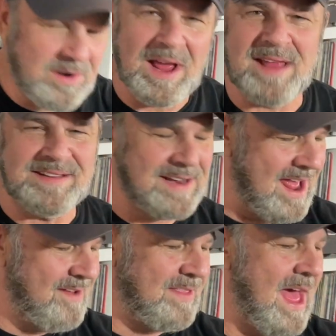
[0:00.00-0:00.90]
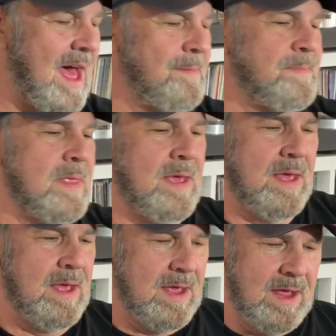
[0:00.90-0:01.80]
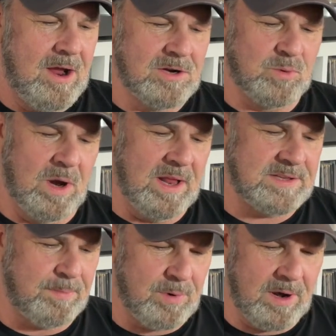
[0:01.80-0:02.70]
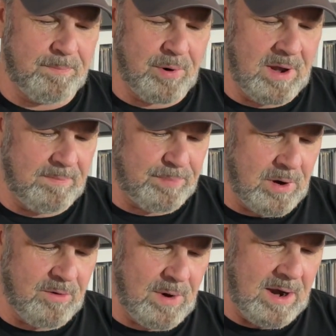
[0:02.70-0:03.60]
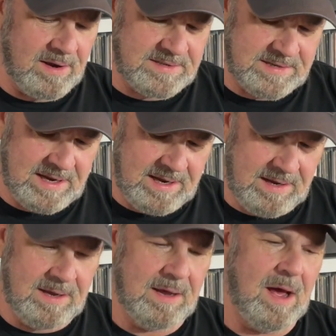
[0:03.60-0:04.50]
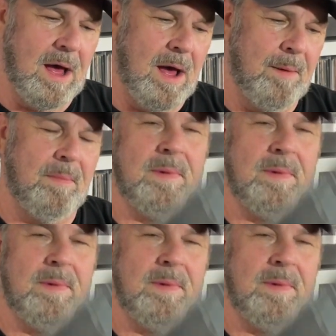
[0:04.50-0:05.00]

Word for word: doesn't have that? Here's one that's pretty, pretty rare to see. Um,